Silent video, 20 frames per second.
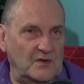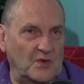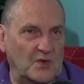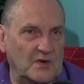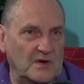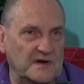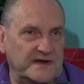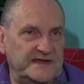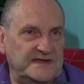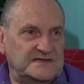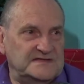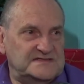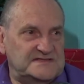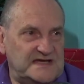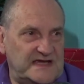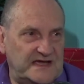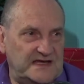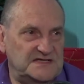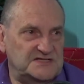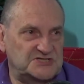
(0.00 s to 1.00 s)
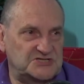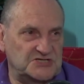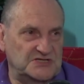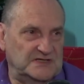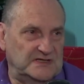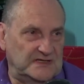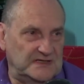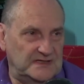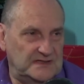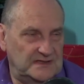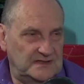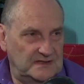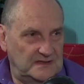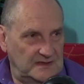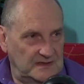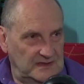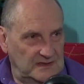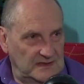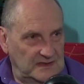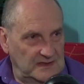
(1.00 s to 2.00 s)
orientation
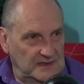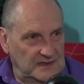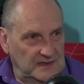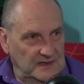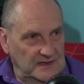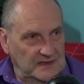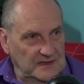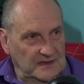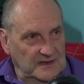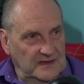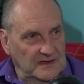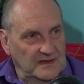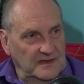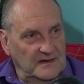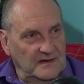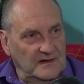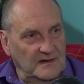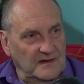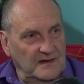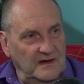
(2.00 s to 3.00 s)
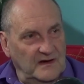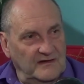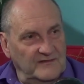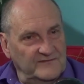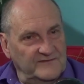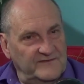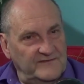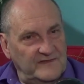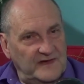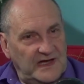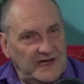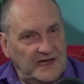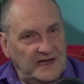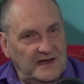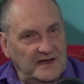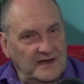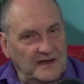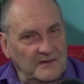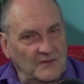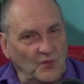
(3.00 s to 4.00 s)
mm-hmm. of
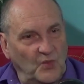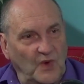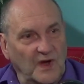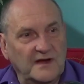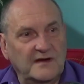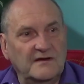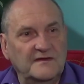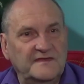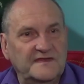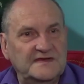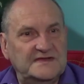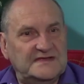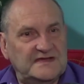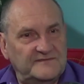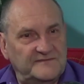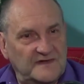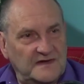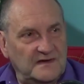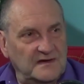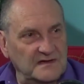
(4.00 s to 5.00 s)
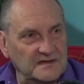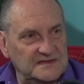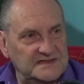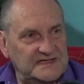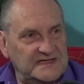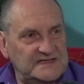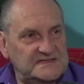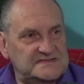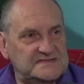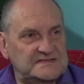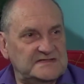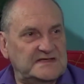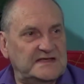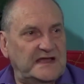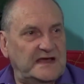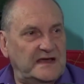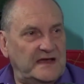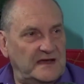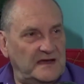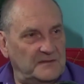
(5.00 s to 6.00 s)
what are the difficulties
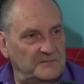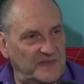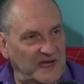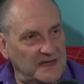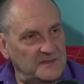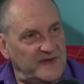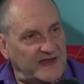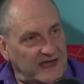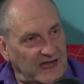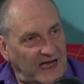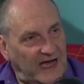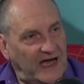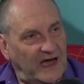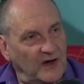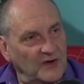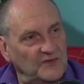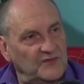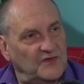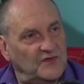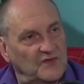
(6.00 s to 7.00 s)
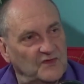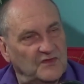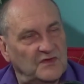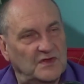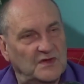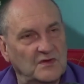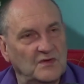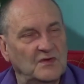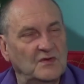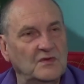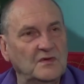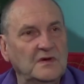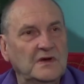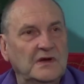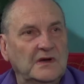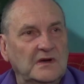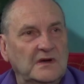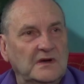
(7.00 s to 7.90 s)
and maybe how do you